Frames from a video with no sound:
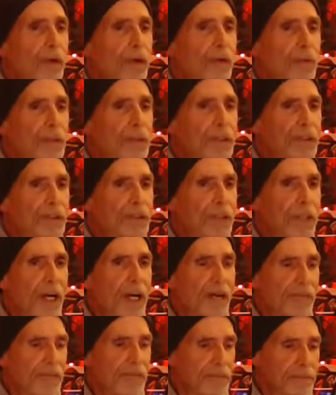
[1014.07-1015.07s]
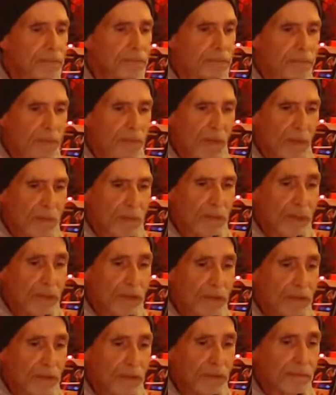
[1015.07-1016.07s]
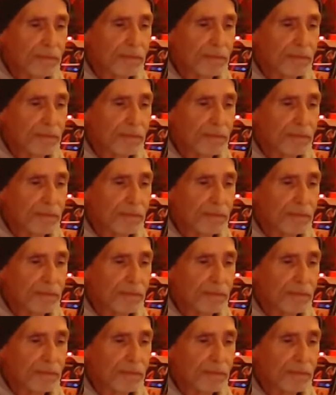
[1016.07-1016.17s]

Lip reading: wishing you love. Peace.